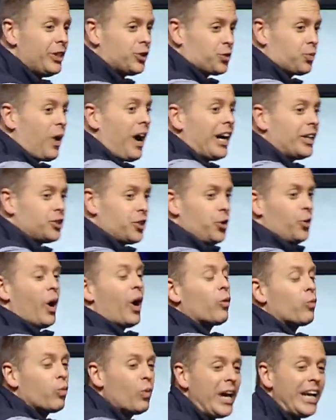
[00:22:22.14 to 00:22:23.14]
try to
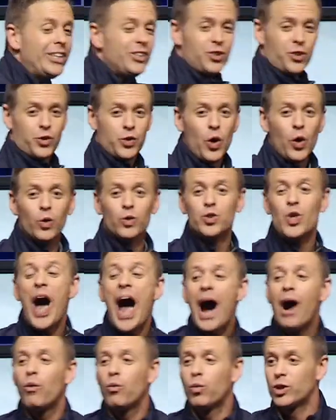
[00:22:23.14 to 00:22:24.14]
erase those
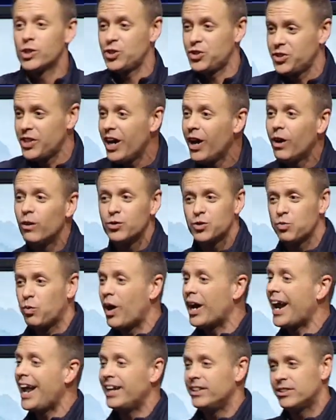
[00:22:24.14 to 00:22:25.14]
ourselves,
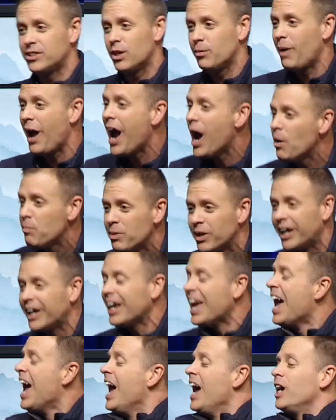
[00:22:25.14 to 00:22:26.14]
what ends up happening
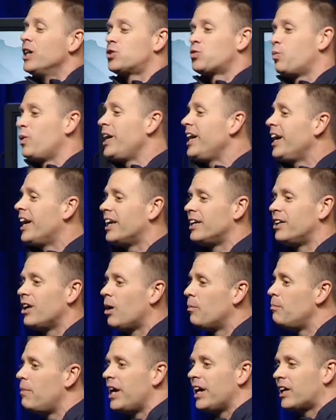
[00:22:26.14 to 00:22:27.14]
is we end
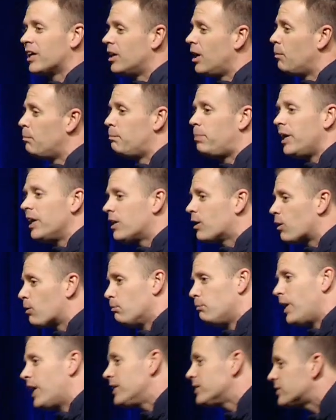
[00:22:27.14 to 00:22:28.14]
up making a bigger
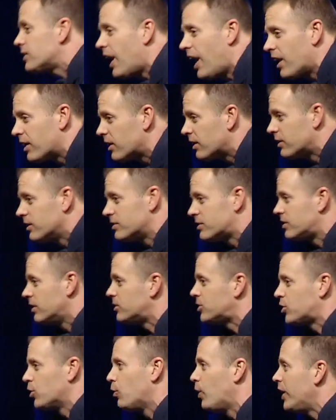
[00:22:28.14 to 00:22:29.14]
mess out of the
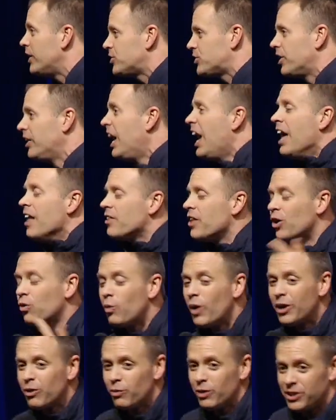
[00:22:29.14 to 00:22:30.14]
situation than
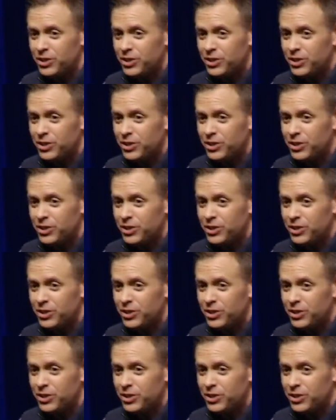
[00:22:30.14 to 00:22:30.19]
when we